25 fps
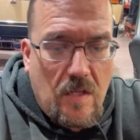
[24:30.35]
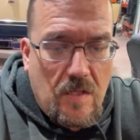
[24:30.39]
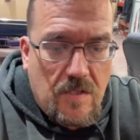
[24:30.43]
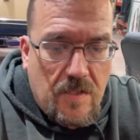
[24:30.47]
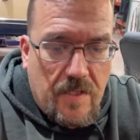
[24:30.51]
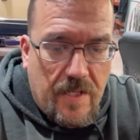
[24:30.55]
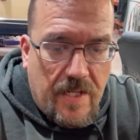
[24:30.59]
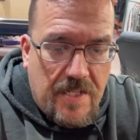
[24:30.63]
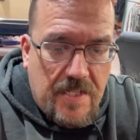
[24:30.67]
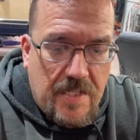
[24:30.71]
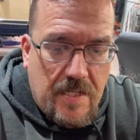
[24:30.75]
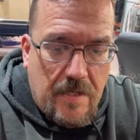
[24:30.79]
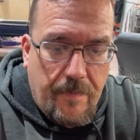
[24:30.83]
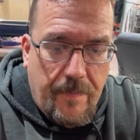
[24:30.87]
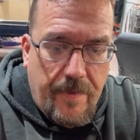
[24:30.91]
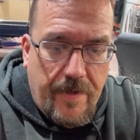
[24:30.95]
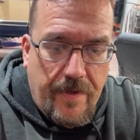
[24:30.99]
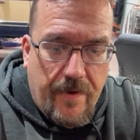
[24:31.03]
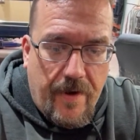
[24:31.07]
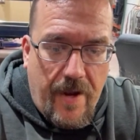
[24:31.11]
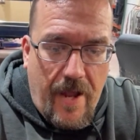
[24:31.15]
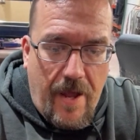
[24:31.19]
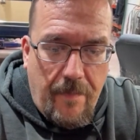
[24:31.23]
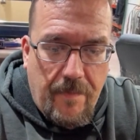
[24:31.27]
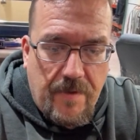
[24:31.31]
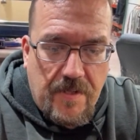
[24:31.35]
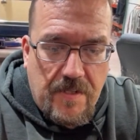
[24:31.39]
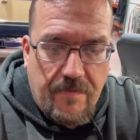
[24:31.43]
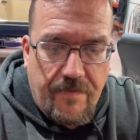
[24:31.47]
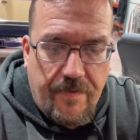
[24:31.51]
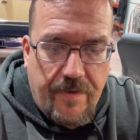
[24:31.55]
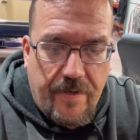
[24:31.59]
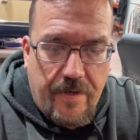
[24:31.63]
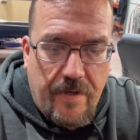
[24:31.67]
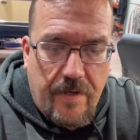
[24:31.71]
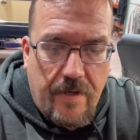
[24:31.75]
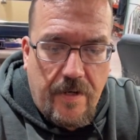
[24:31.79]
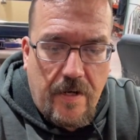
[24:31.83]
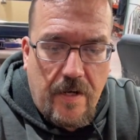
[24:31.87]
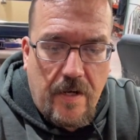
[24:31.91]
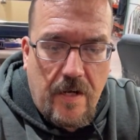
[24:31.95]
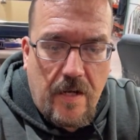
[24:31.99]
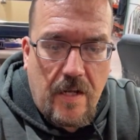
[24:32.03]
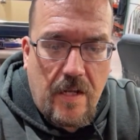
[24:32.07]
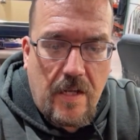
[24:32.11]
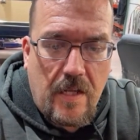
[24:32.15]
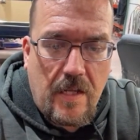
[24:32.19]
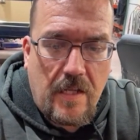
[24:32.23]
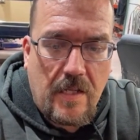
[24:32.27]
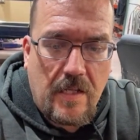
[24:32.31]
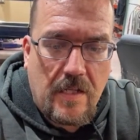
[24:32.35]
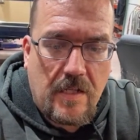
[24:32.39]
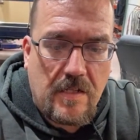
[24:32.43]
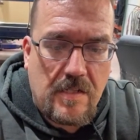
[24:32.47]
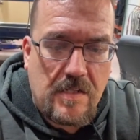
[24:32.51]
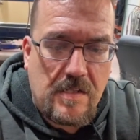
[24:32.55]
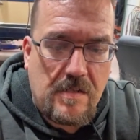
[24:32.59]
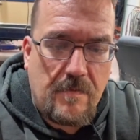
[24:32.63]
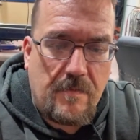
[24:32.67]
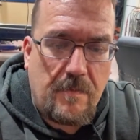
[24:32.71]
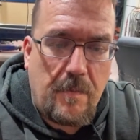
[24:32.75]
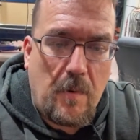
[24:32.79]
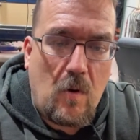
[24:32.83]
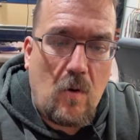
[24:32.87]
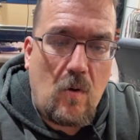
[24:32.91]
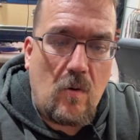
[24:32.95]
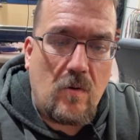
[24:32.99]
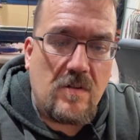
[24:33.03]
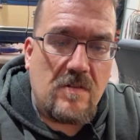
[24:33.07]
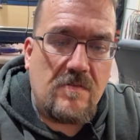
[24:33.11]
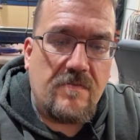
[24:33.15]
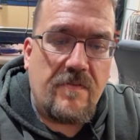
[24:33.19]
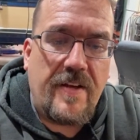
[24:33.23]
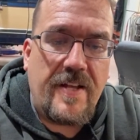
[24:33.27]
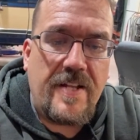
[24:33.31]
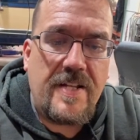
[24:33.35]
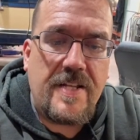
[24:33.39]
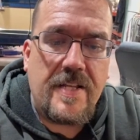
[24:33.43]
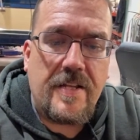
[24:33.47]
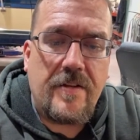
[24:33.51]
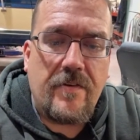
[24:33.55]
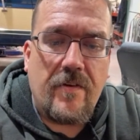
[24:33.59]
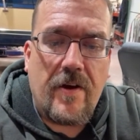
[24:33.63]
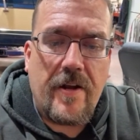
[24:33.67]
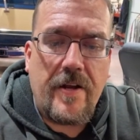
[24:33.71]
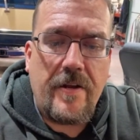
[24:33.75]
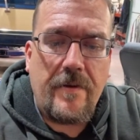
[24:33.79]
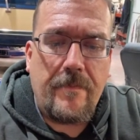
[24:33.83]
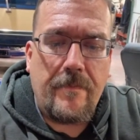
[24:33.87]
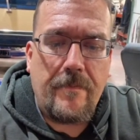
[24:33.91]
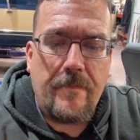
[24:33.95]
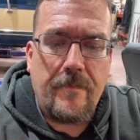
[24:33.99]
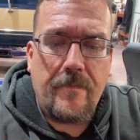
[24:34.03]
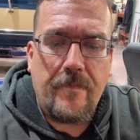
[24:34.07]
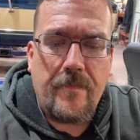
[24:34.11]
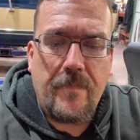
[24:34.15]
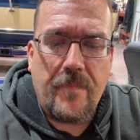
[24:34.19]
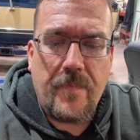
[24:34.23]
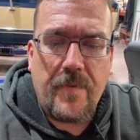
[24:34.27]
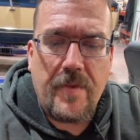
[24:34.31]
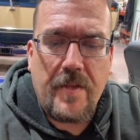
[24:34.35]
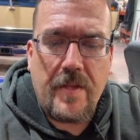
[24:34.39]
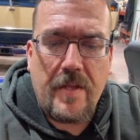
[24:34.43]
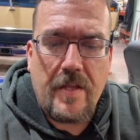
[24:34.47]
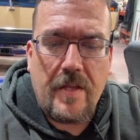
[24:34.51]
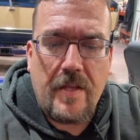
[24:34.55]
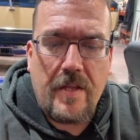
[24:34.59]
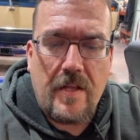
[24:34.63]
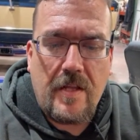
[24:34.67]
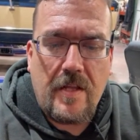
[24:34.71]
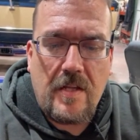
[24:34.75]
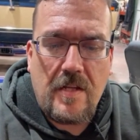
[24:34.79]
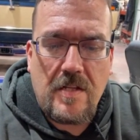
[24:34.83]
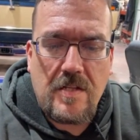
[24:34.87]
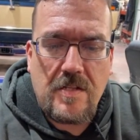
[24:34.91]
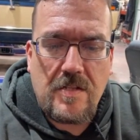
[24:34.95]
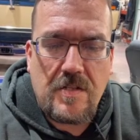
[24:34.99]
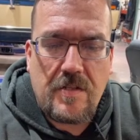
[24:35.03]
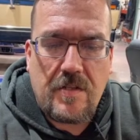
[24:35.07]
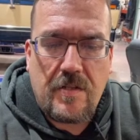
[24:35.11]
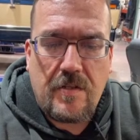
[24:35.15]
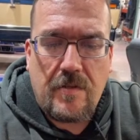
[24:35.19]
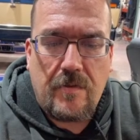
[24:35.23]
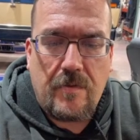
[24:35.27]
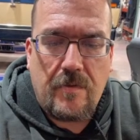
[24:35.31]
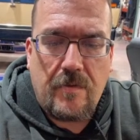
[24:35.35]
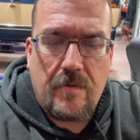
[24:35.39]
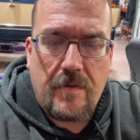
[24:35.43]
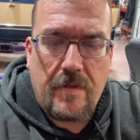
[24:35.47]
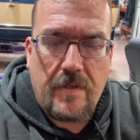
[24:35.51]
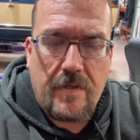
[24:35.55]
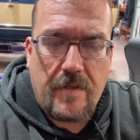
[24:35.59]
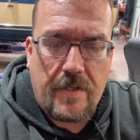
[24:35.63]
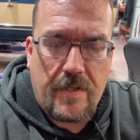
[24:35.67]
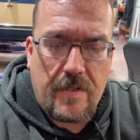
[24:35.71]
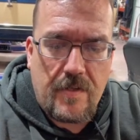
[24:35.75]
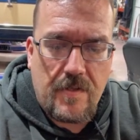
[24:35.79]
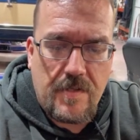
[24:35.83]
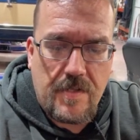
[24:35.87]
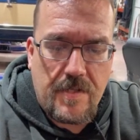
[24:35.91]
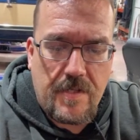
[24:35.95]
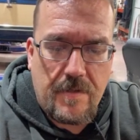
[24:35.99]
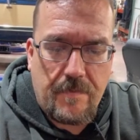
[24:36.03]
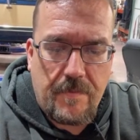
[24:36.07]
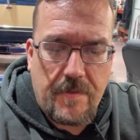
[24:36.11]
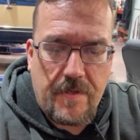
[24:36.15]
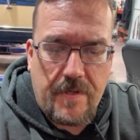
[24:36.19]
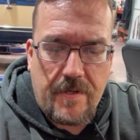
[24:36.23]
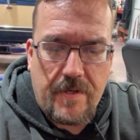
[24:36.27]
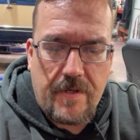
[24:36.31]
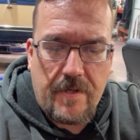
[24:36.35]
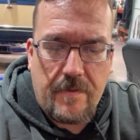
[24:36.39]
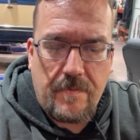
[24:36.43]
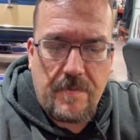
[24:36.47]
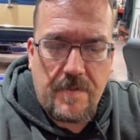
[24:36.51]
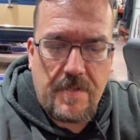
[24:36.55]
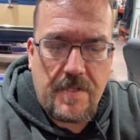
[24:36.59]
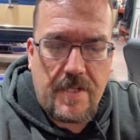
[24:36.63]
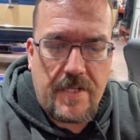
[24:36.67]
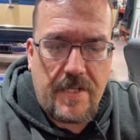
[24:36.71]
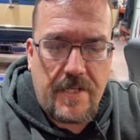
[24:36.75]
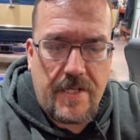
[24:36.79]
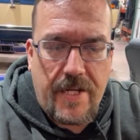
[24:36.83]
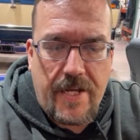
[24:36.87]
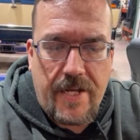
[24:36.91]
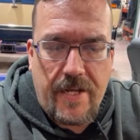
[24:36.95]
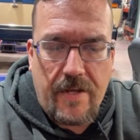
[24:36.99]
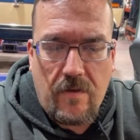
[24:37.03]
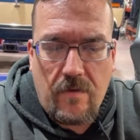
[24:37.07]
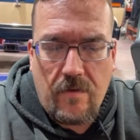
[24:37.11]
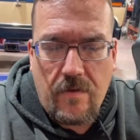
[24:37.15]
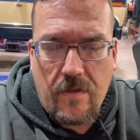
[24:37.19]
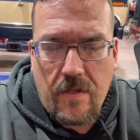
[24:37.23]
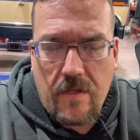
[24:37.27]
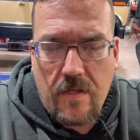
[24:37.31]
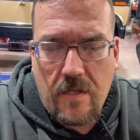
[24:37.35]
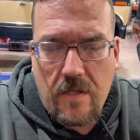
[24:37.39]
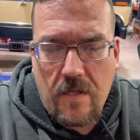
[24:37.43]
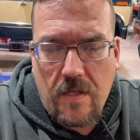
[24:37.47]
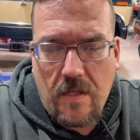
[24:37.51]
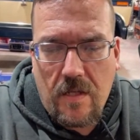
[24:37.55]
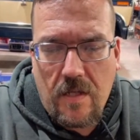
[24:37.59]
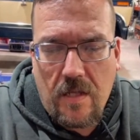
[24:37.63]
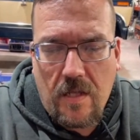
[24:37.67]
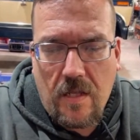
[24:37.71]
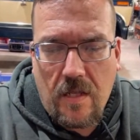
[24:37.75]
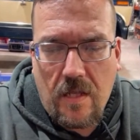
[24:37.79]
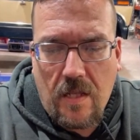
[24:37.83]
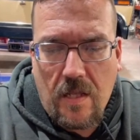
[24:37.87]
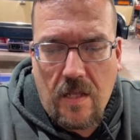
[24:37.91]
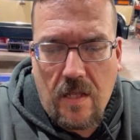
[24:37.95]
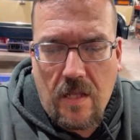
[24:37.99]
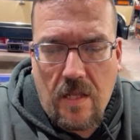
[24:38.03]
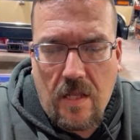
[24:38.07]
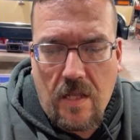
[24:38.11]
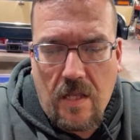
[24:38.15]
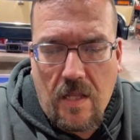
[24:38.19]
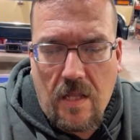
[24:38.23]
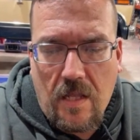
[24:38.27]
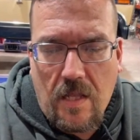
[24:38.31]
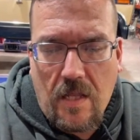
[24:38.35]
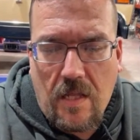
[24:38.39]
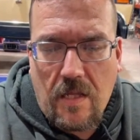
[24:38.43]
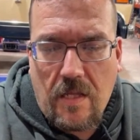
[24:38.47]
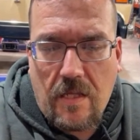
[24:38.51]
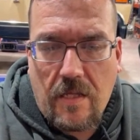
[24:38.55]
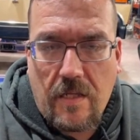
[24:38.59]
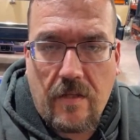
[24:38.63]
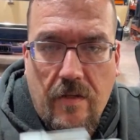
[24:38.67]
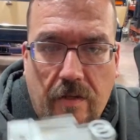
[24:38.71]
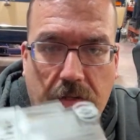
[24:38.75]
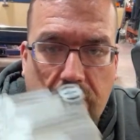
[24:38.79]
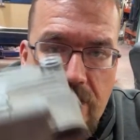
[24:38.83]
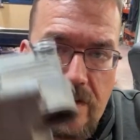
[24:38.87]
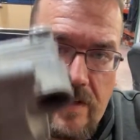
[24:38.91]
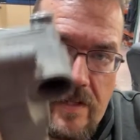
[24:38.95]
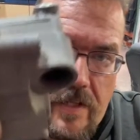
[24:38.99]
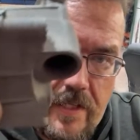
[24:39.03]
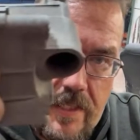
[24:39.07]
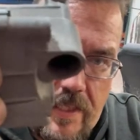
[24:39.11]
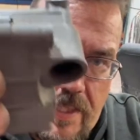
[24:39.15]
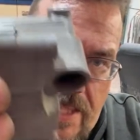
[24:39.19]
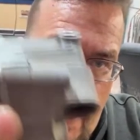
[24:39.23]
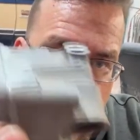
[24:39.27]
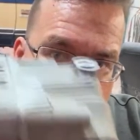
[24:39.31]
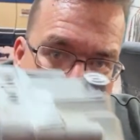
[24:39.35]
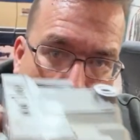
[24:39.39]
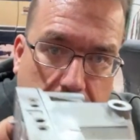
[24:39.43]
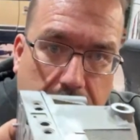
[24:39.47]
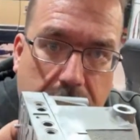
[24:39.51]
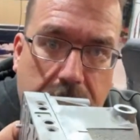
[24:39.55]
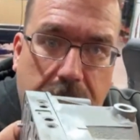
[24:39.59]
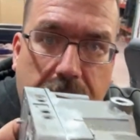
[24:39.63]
So that's going to be your atmosphere, because the bowl is vented, right? So it goes upside down. It'll go like that.